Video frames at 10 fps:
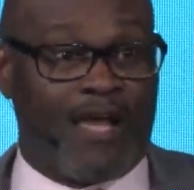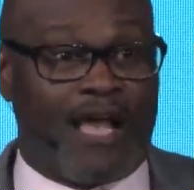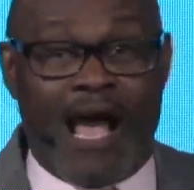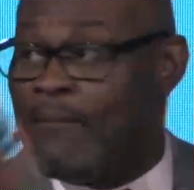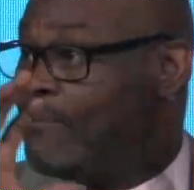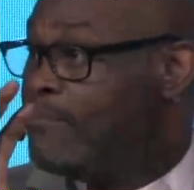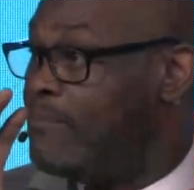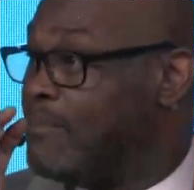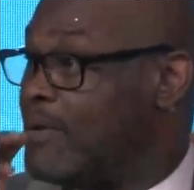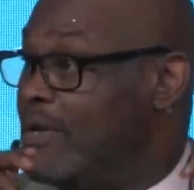I'm
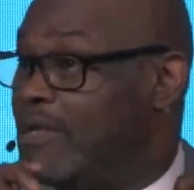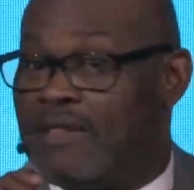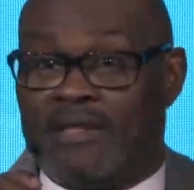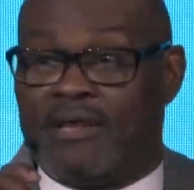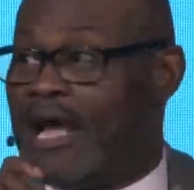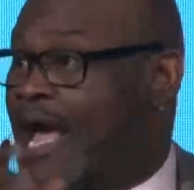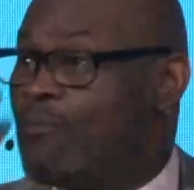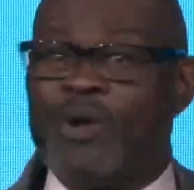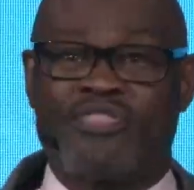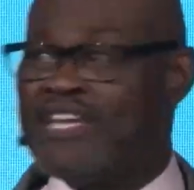
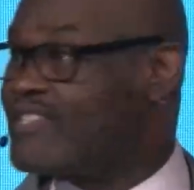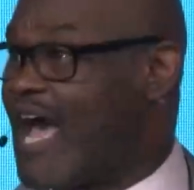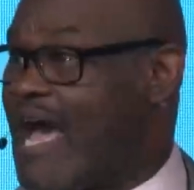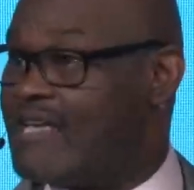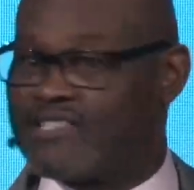with these guys,